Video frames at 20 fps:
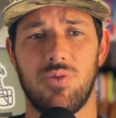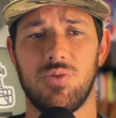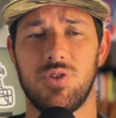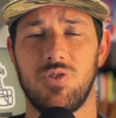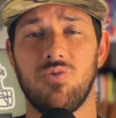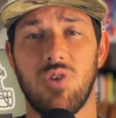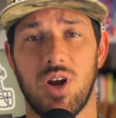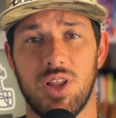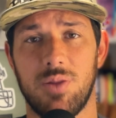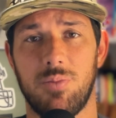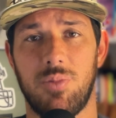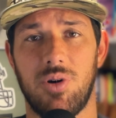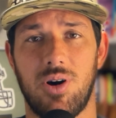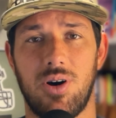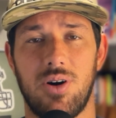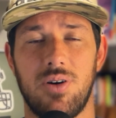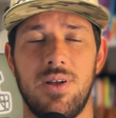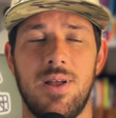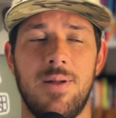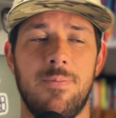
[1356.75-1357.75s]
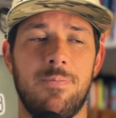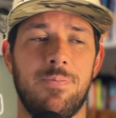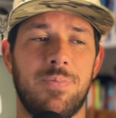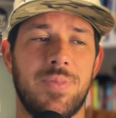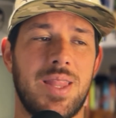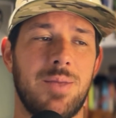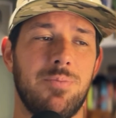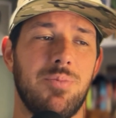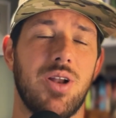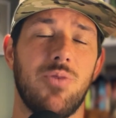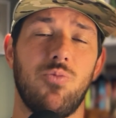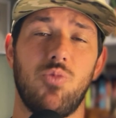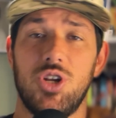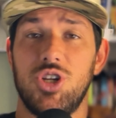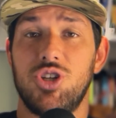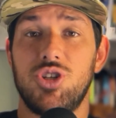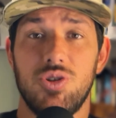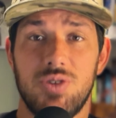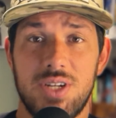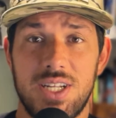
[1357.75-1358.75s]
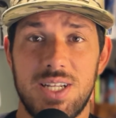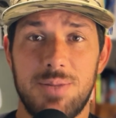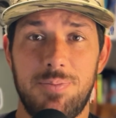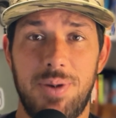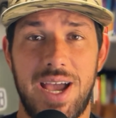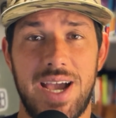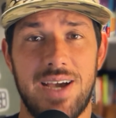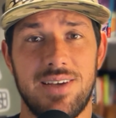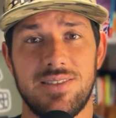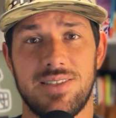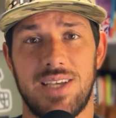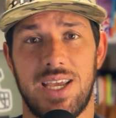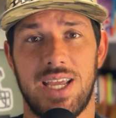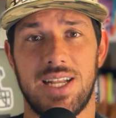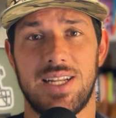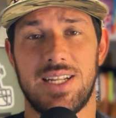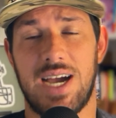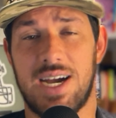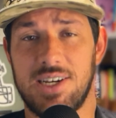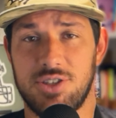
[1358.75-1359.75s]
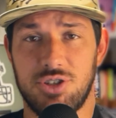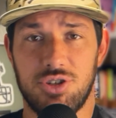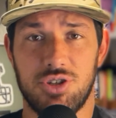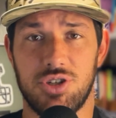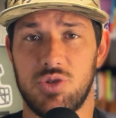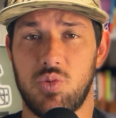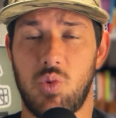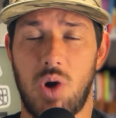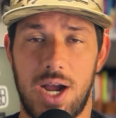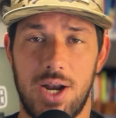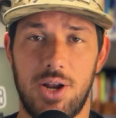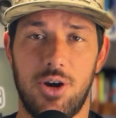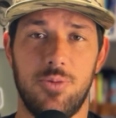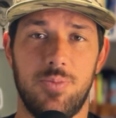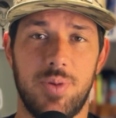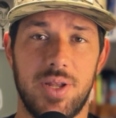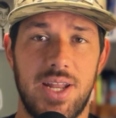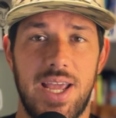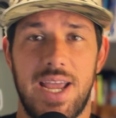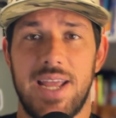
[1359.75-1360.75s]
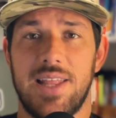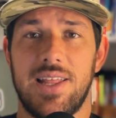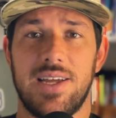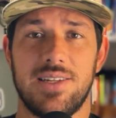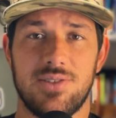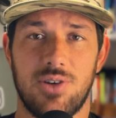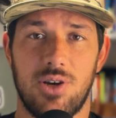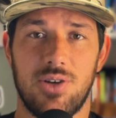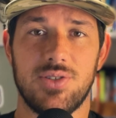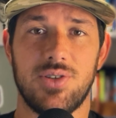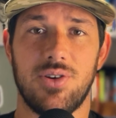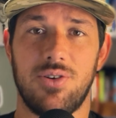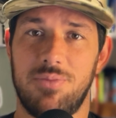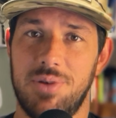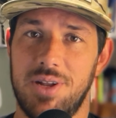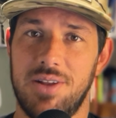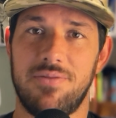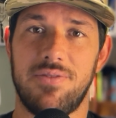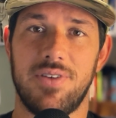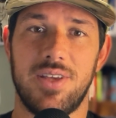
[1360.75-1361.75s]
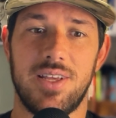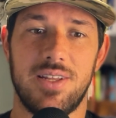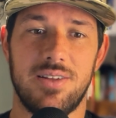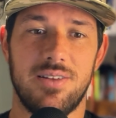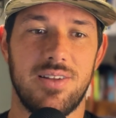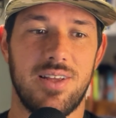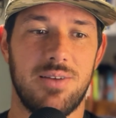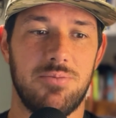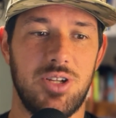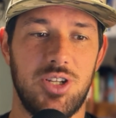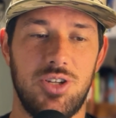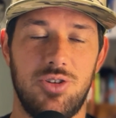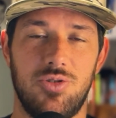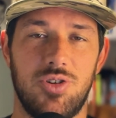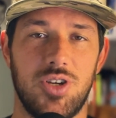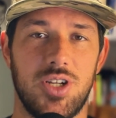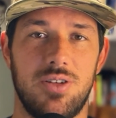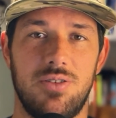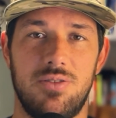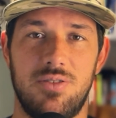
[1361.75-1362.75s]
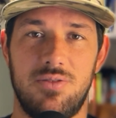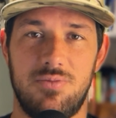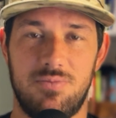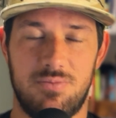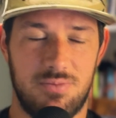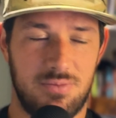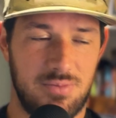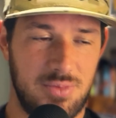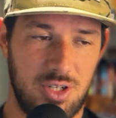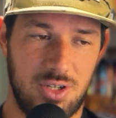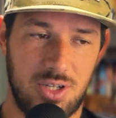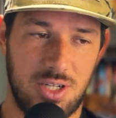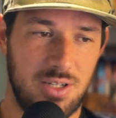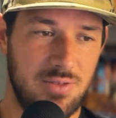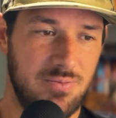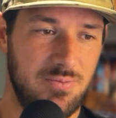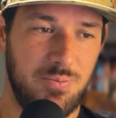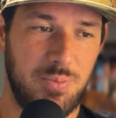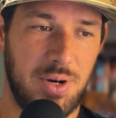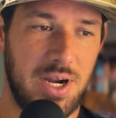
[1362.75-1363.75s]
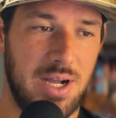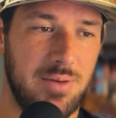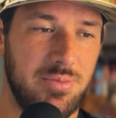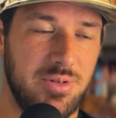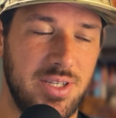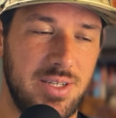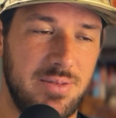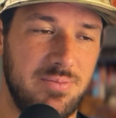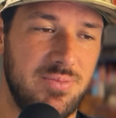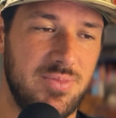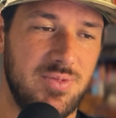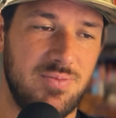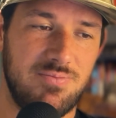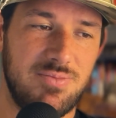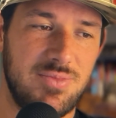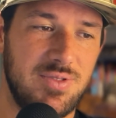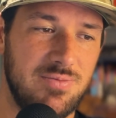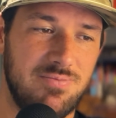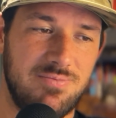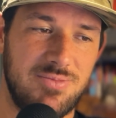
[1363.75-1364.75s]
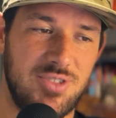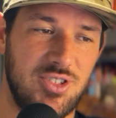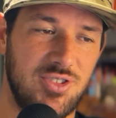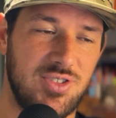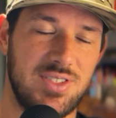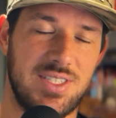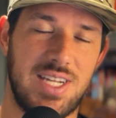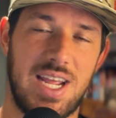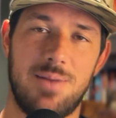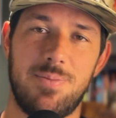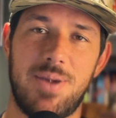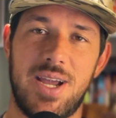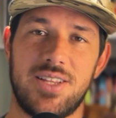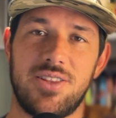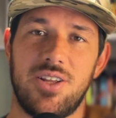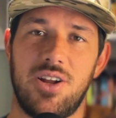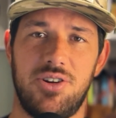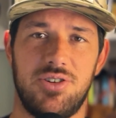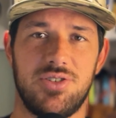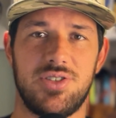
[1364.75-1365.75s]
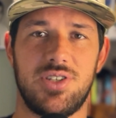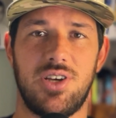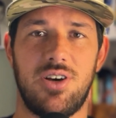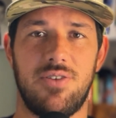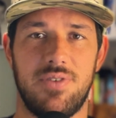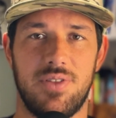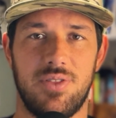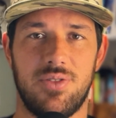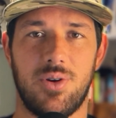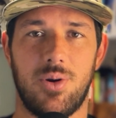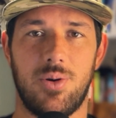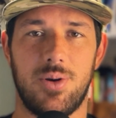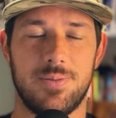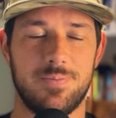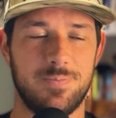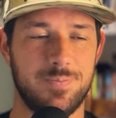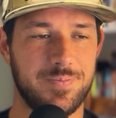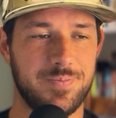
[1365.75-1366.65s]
When you run the ball. But when you do need to pass and guys are just wide open, hey, that's also a benefit. I mean, you could probably just stand back there yourself and throw it.